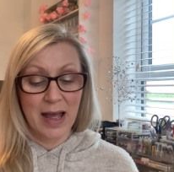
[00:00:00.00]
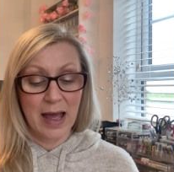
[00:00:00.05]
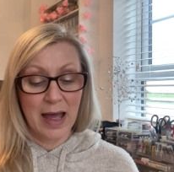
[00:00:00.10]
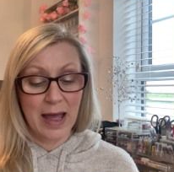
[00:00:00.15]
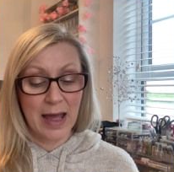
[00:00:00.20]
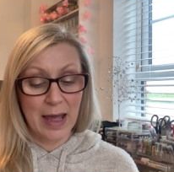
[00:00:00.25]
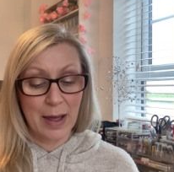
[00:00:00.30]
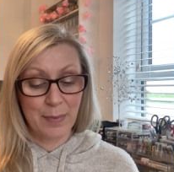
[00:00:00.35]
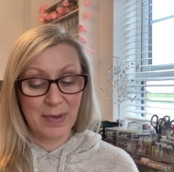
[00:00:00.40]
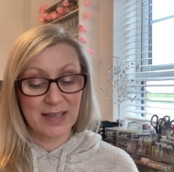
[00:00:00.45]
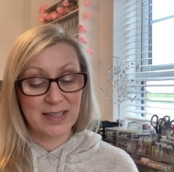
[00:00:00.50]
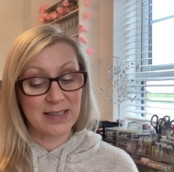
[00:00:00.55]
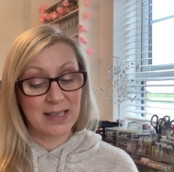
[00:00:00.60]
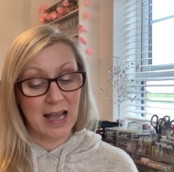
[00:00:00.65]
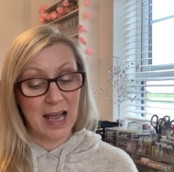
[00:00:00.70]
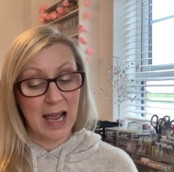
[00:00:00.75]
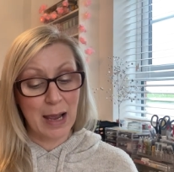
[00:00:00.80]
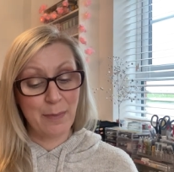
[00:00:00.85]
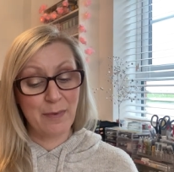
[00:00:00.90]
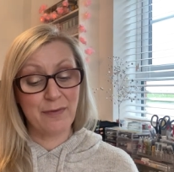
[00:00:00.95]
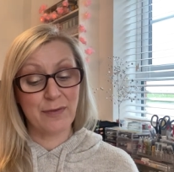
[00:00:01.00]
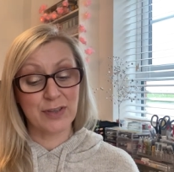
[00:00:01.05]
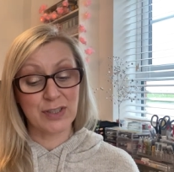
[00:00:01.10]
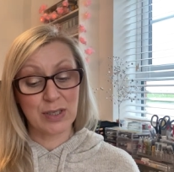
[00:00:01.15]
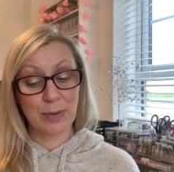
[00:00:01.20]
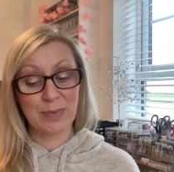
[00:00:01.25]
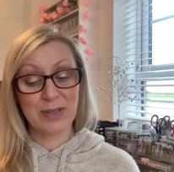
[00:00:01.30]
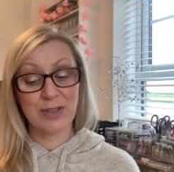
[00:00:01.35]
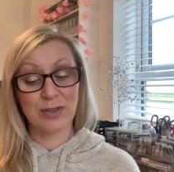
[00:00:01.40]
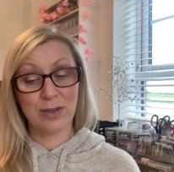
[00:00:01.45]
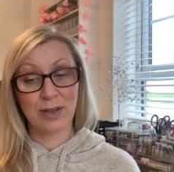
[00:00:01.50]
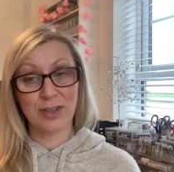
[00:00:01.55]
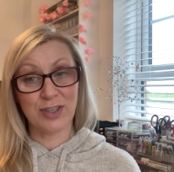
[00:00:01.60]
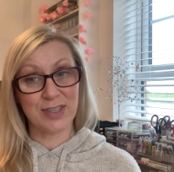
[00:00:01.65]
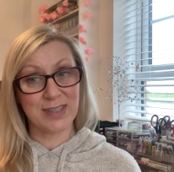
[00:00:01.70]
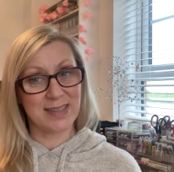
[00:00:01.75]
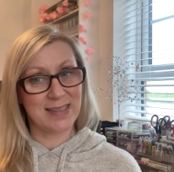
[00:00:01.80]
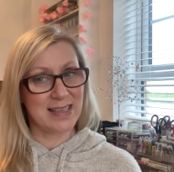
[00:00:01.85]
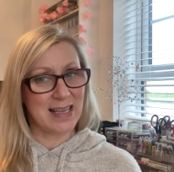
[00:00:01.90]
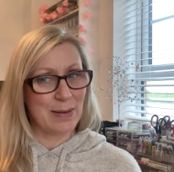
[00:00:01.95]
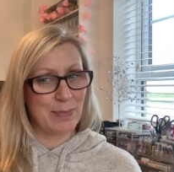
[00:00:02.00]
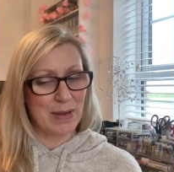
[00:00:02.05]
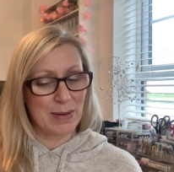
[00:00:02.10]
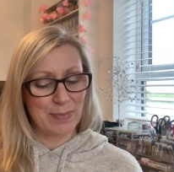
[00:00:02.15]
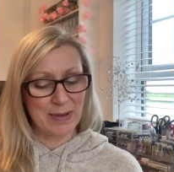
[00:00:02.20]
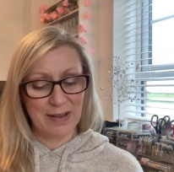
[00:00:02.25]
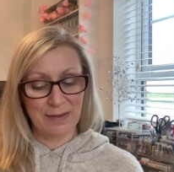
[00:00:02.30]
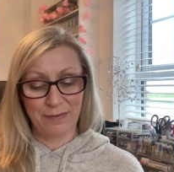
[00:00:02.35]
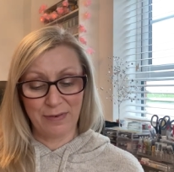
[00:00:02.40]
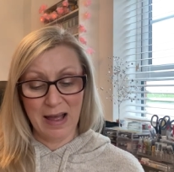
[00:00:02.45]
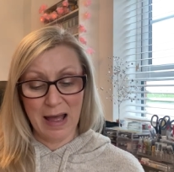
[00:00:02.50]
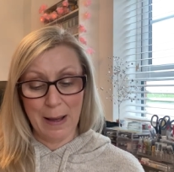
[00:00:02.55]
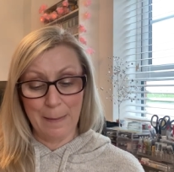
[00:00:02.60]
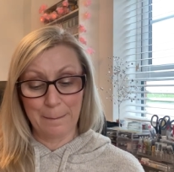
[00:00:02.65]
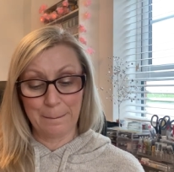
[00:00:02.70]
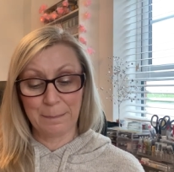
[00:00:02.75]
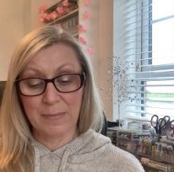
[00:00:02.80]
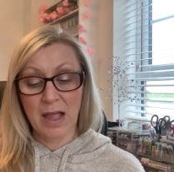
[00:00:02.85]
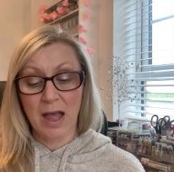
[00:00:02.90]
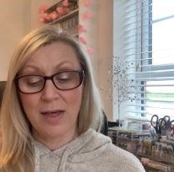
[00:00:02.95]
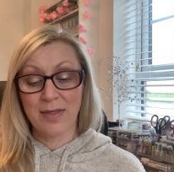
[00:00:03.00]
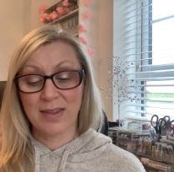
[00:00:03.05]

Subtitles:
It's time for some indulgence, DBB fam.